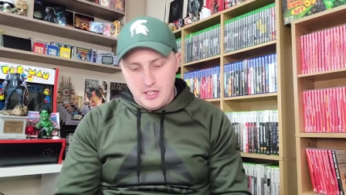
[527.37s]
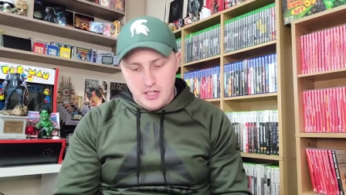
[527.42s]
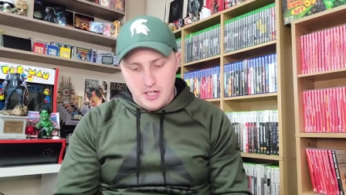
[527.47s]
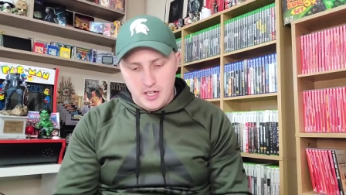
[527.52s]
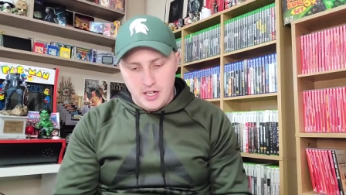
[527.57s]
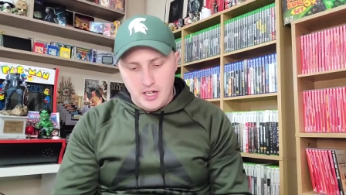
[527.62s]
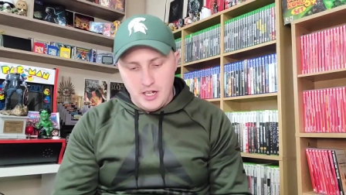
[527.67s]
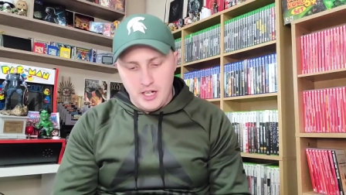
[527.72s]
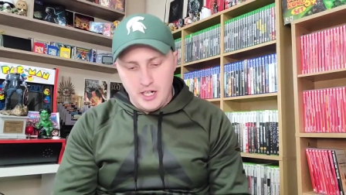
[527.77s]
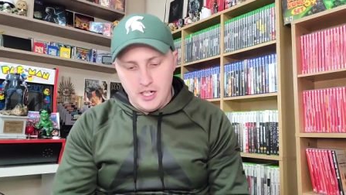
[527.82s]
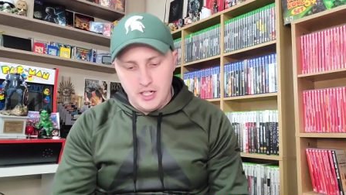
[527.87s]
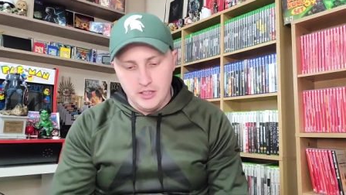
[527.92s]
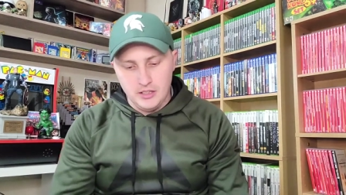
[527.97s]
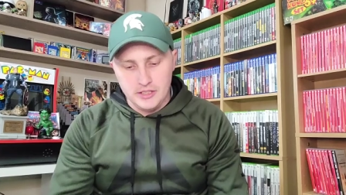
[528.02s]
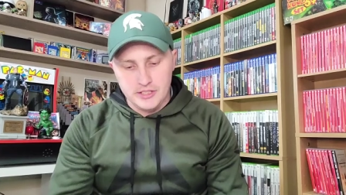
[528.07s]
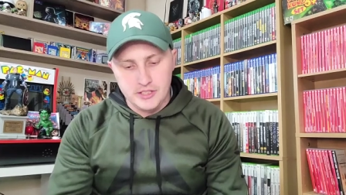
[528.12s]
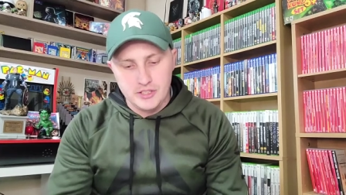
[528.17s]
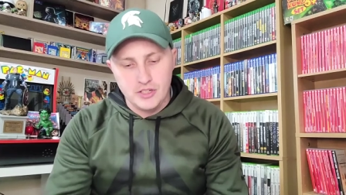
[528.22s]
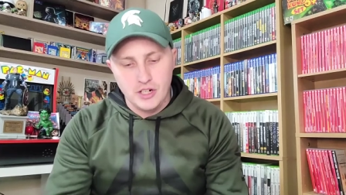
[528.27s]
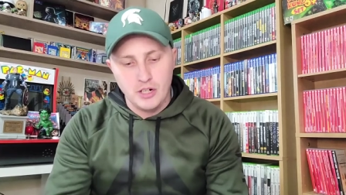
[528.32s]
Uh,
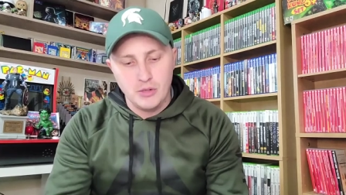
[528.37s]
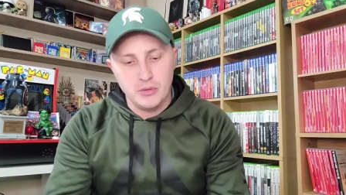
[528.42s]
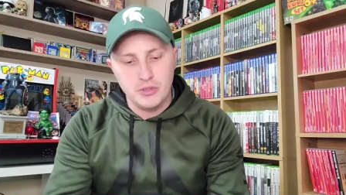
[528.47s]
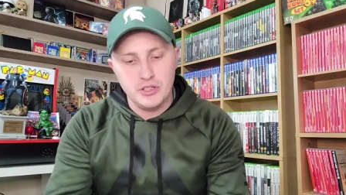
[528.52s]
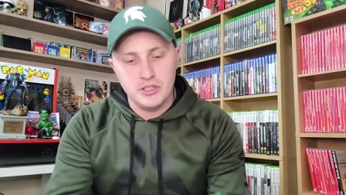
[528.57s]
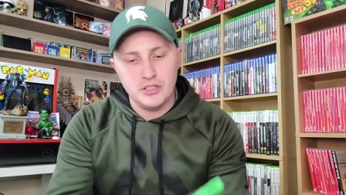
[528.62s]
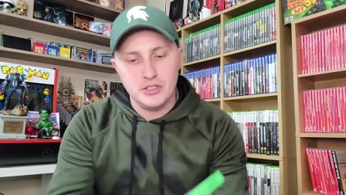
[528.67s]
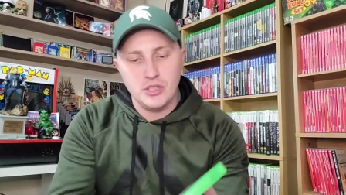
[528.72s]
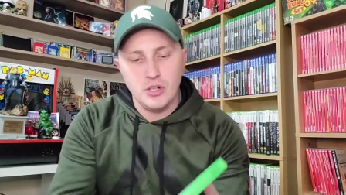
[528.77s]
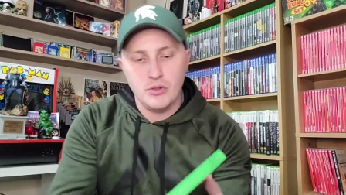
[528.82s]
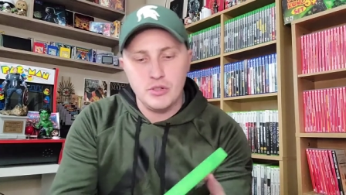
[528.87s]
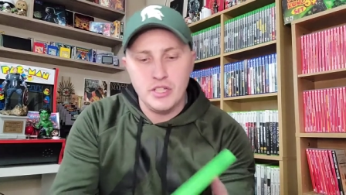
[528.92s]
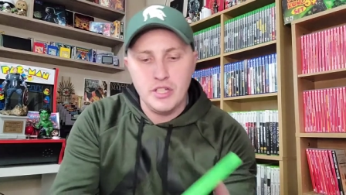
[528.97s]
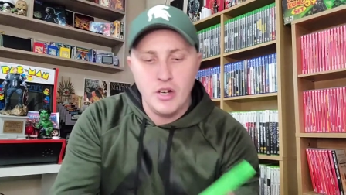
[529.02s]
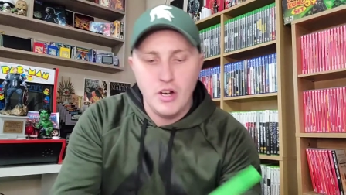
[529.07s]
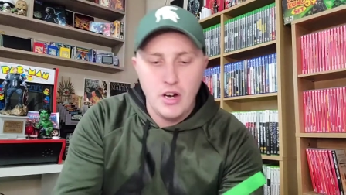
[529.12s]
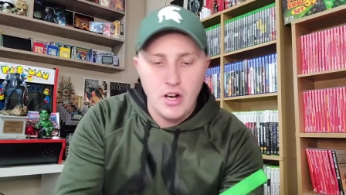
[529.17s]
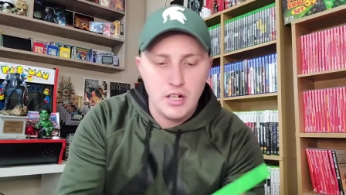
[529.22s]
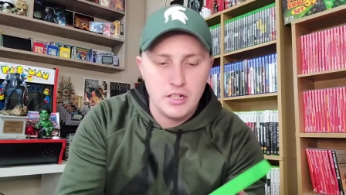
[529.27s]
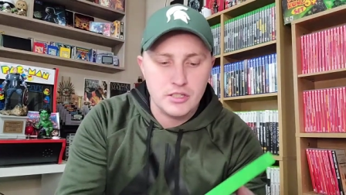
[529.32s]
let's start with the Tony
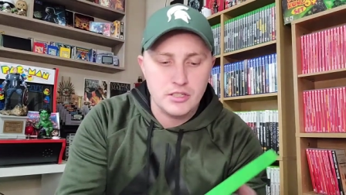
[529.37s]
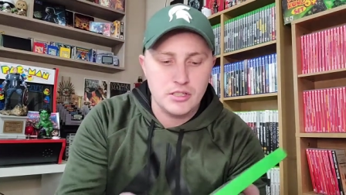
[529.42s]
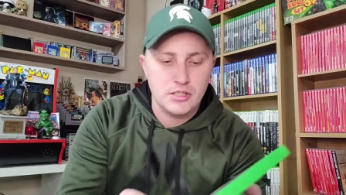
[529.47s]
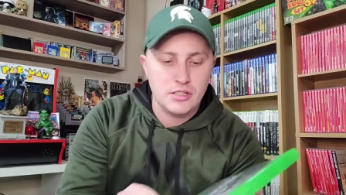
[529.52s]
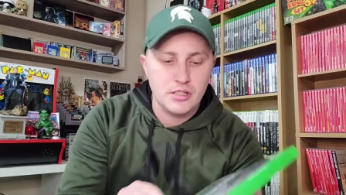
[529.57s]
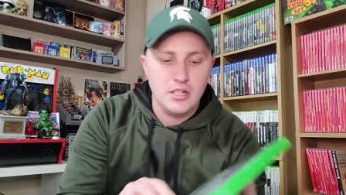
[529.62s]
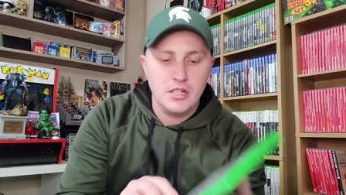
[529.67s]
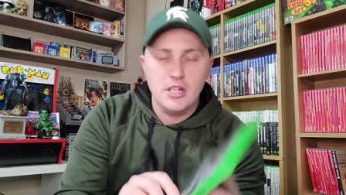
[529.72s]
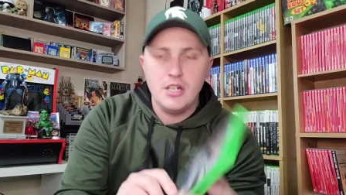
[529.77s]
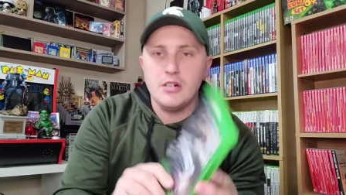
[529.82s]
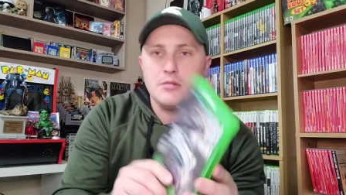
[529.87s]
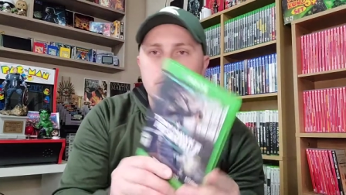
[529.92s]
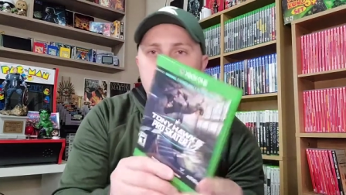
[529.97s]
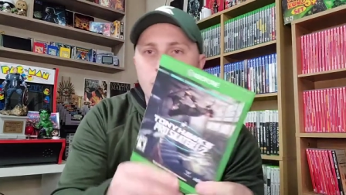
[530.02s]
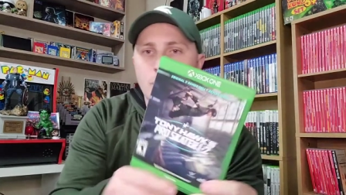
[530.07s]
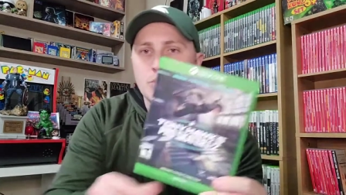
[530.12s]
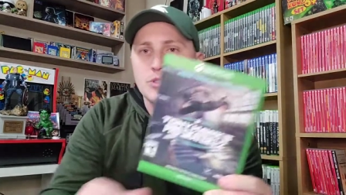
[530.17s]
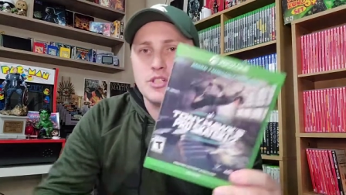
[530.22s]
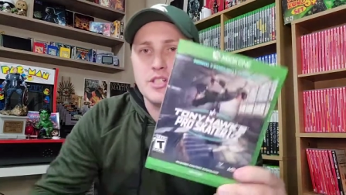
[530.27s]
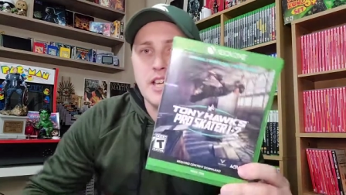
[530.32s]
Hawk's
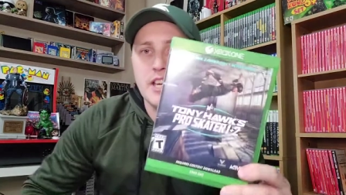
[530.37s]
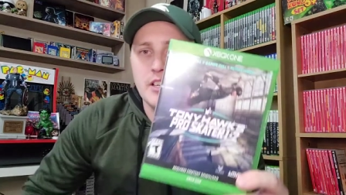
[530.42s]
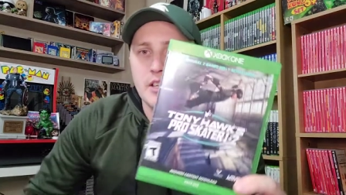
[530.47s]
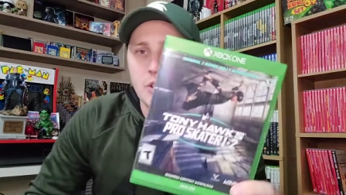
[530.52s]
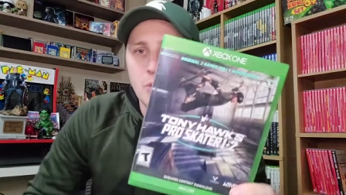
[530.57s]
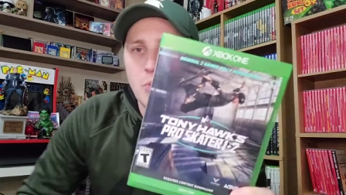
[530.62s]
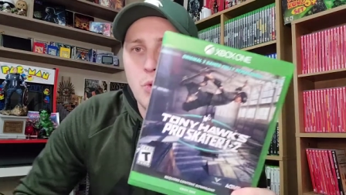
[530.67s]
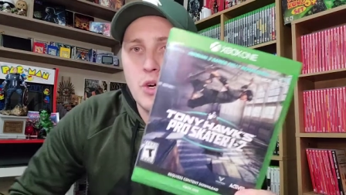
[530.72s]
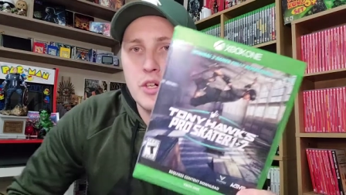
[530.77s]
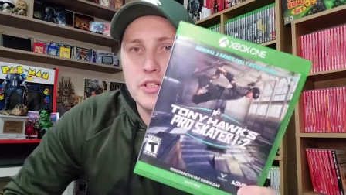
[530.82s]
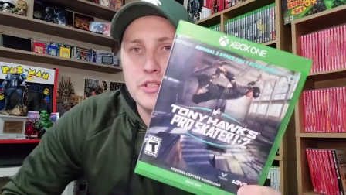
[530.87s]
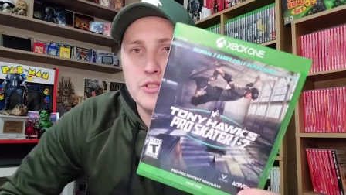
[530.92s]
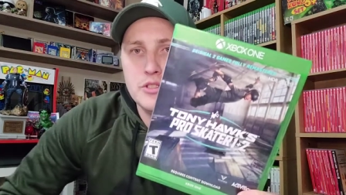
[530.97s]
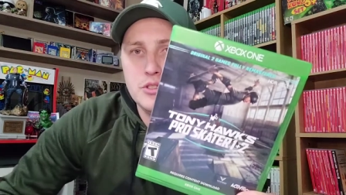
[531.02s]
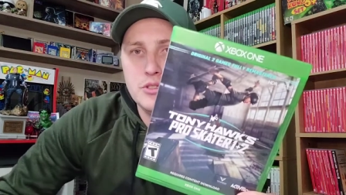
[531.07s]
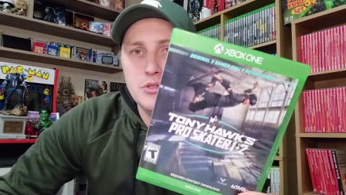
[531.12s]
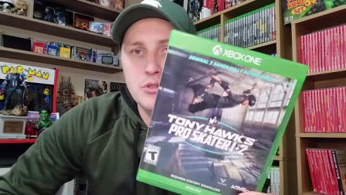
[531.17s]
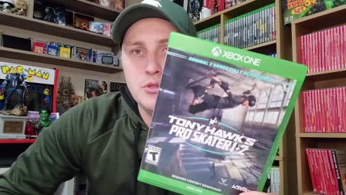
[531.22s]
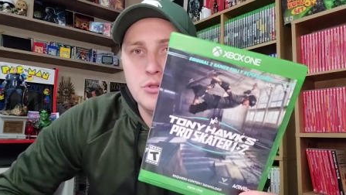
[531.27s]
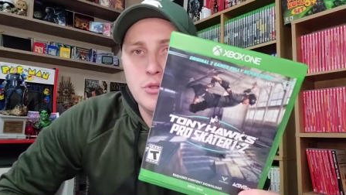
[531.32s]
Pro Skater One and
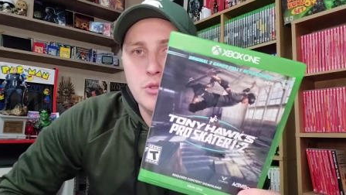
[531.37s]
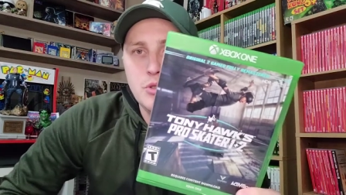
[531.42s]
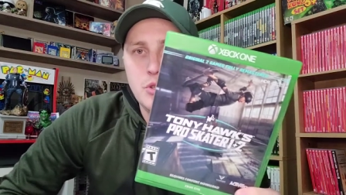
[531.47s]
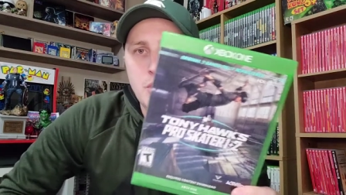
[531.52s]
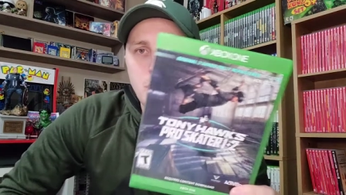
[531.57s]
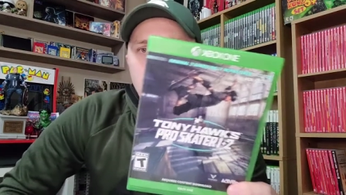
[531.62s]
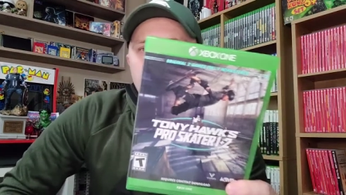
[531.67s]
Two